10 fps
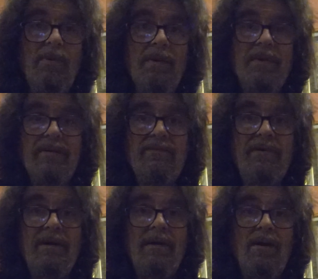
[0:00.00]

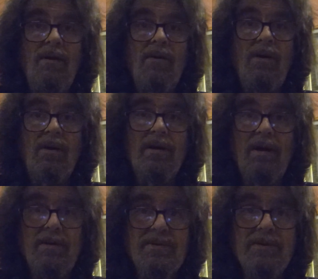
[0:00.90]
primitive
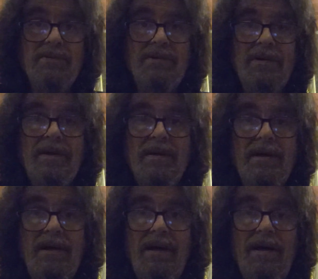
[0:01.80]
cultures,
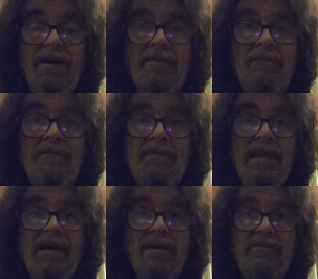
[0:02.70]
um,
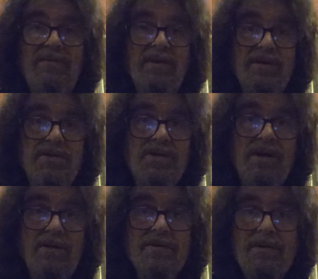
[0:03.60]
village
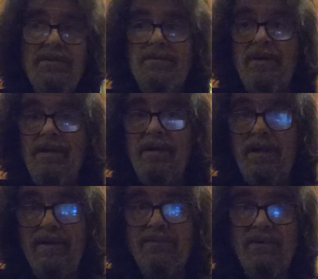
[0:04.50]
cultures,
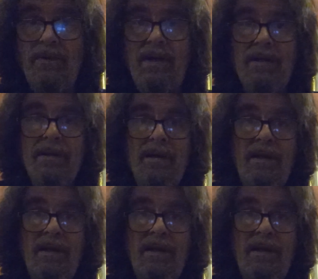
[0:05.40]
and so on.